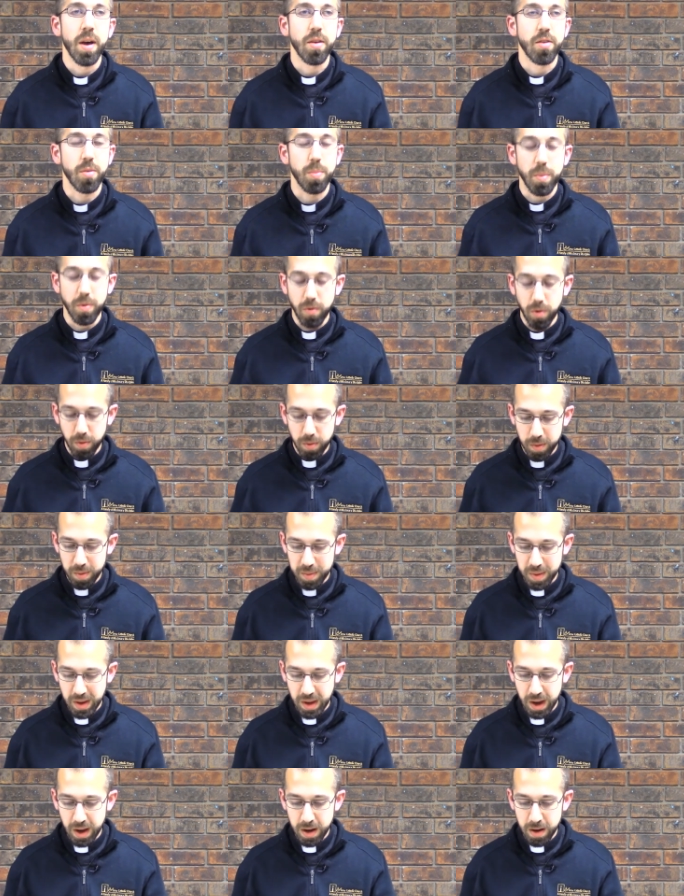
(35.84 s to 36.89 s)
So before we
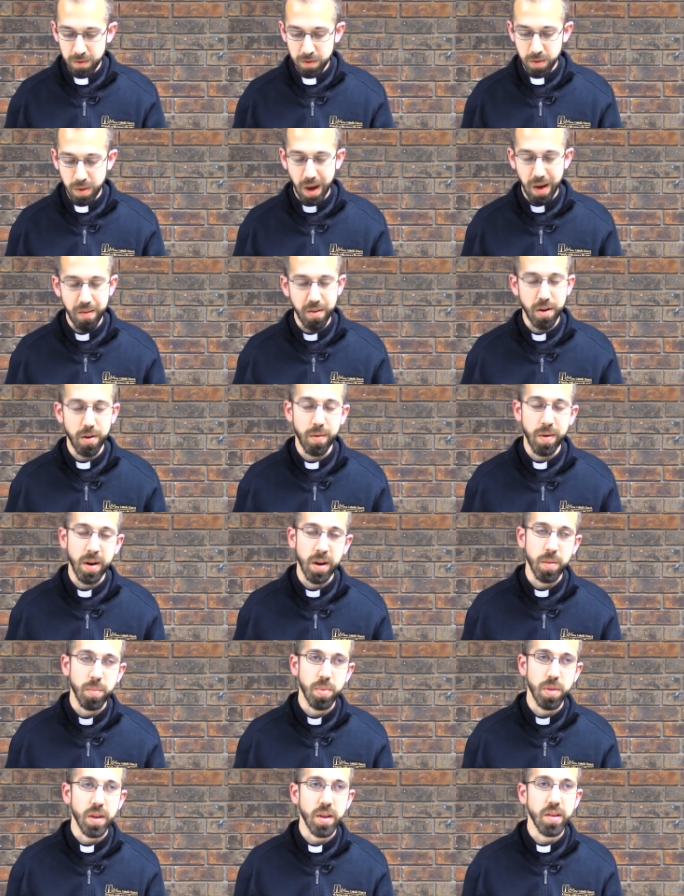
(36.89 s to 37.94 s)
begin, if you haven't
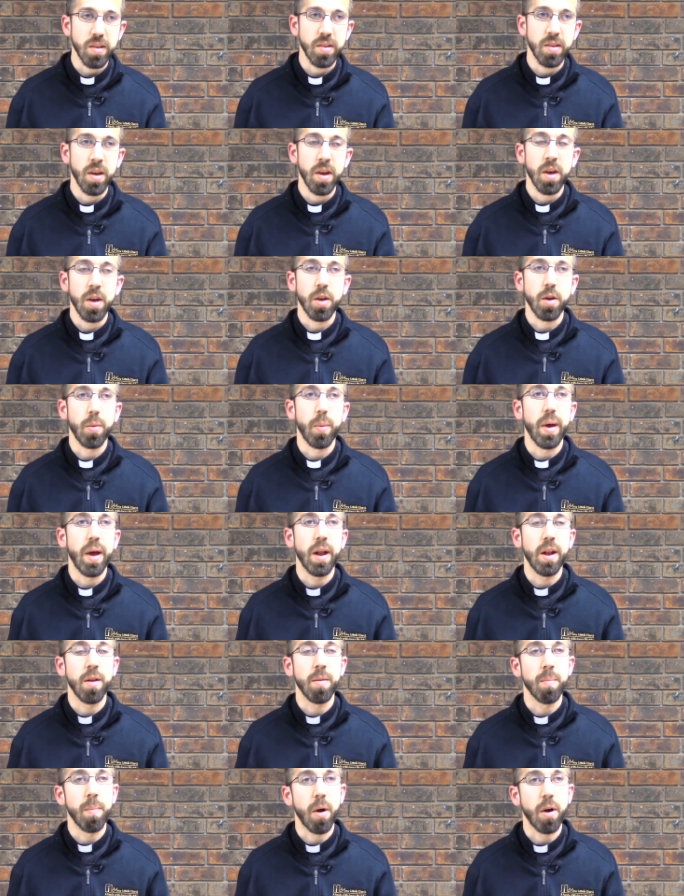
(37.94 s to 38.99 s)
already, please go ahead
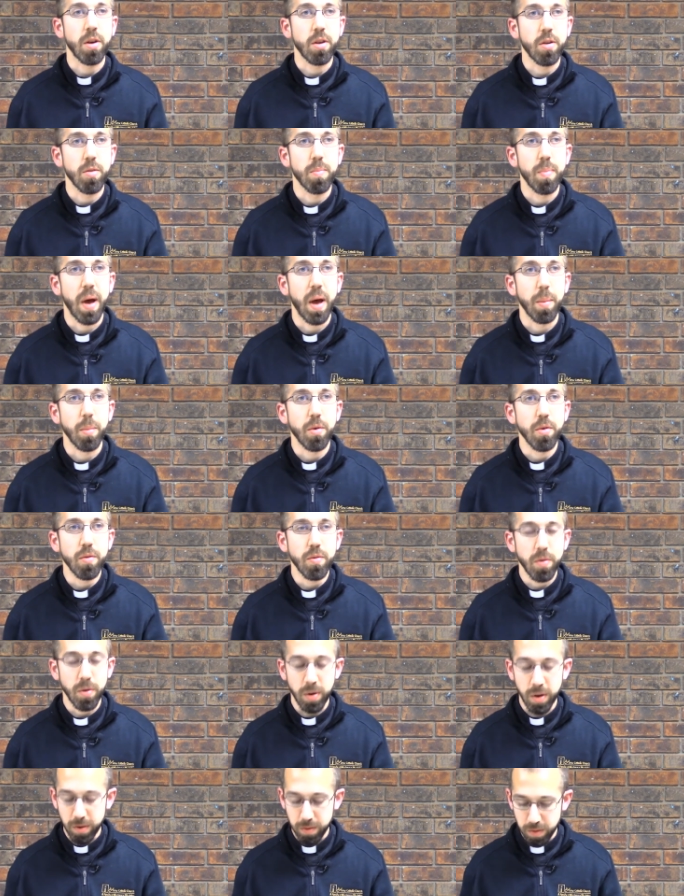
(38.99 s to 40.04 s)
and mark your Bible
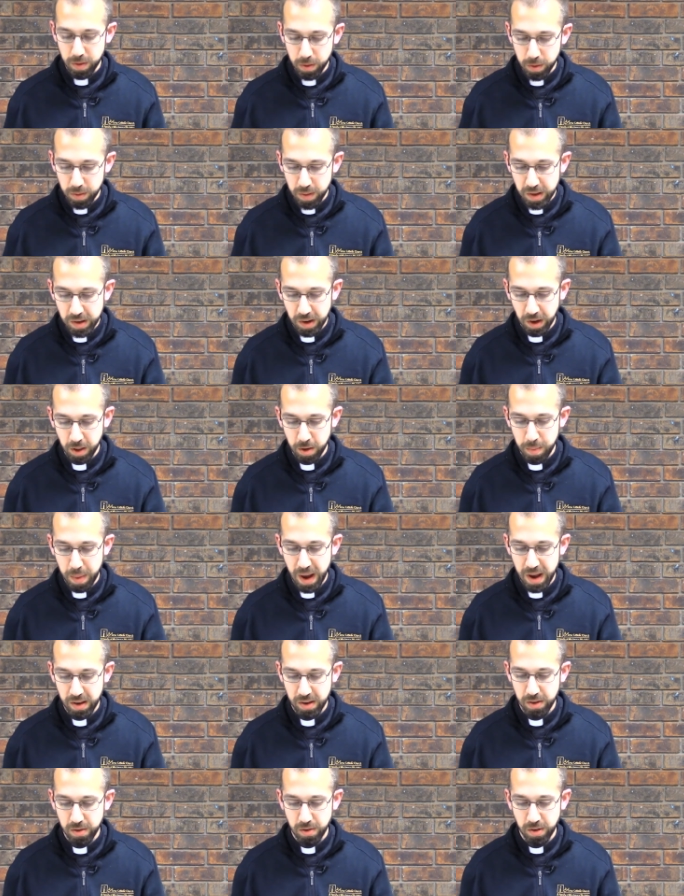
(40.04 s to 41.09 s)
for a few of these other
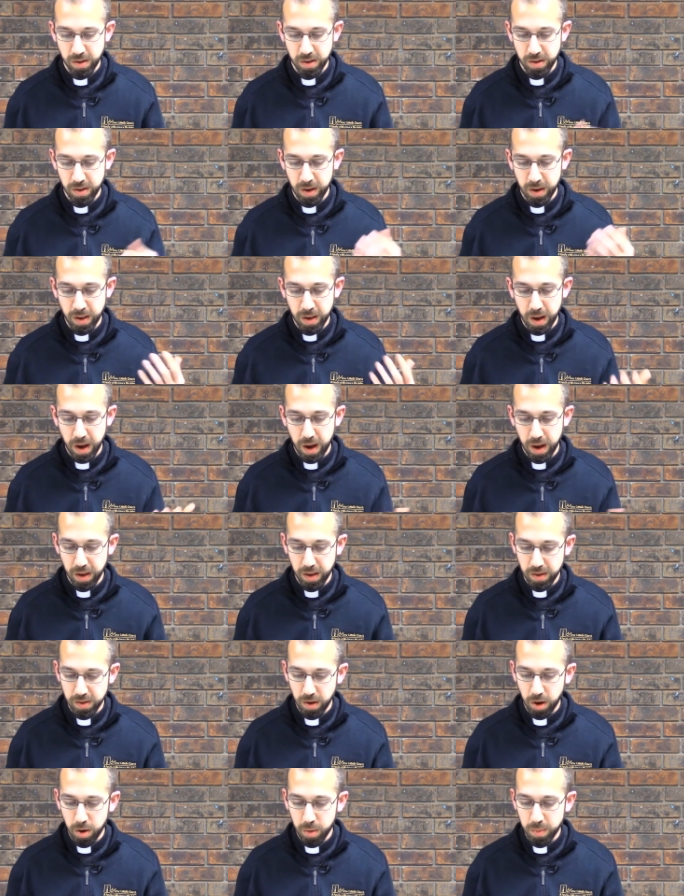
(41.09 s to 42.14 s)
passages in
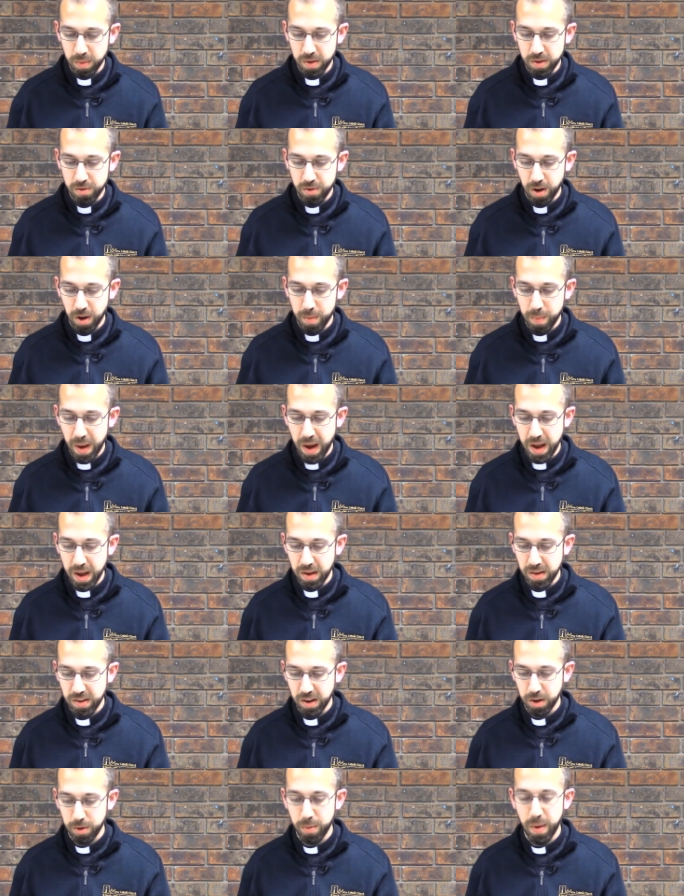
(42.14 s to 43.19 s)
Psalms, Jeremiah,
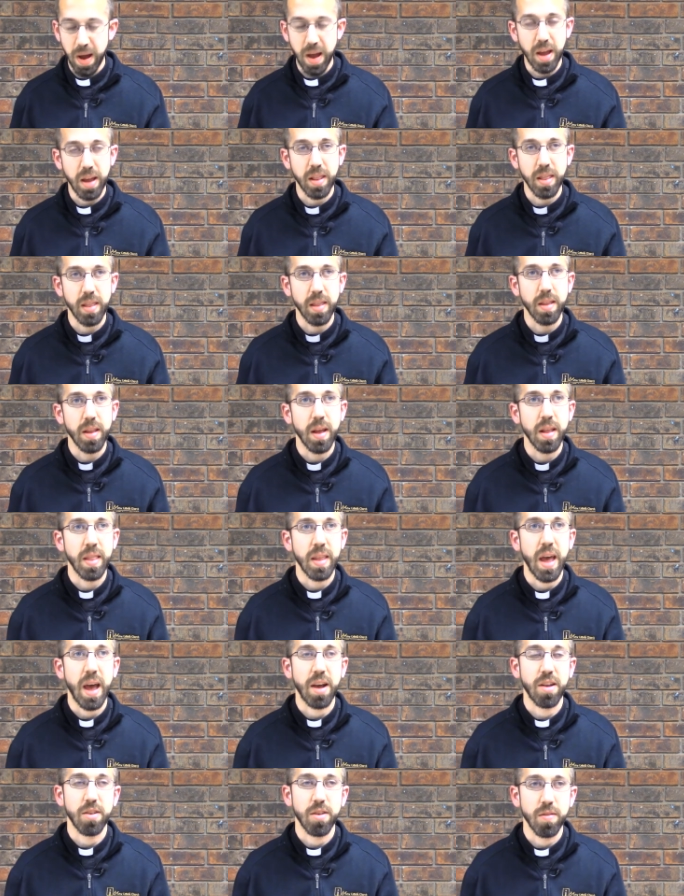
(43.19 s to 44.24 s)
Zechariah, and the
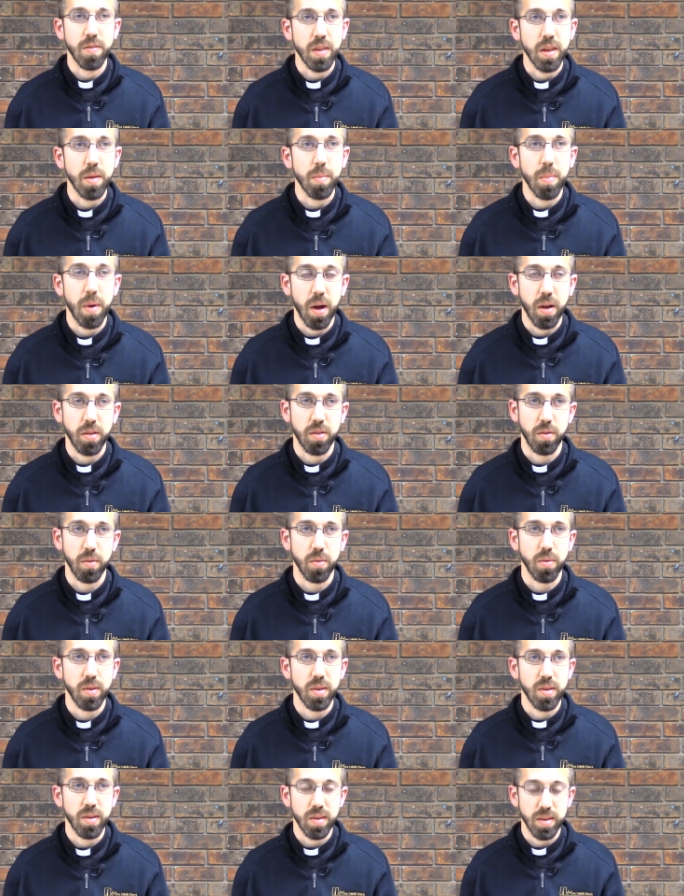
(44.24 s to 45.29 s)
Acts of the
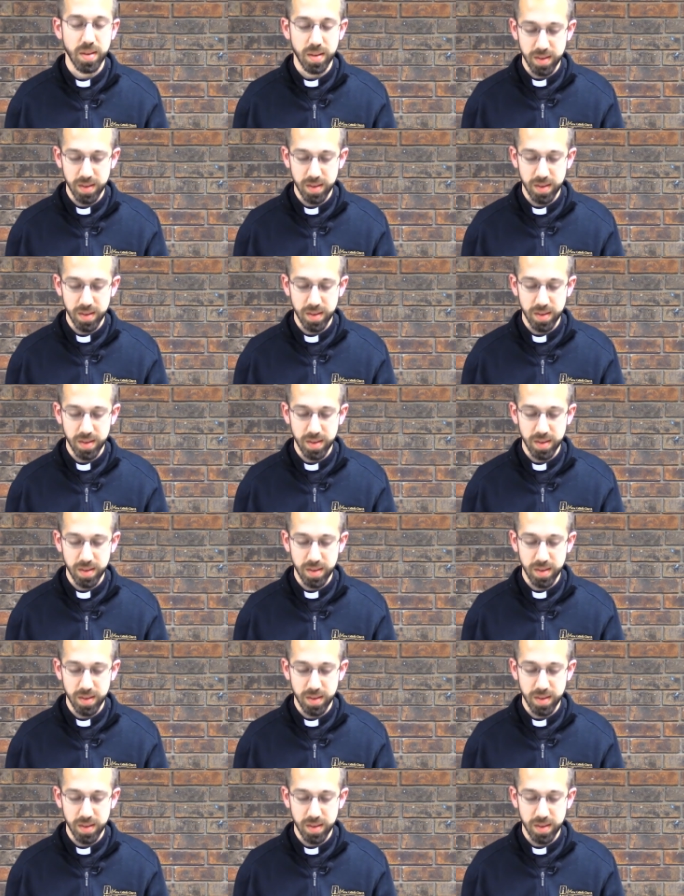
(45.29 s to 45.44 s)
Apostles.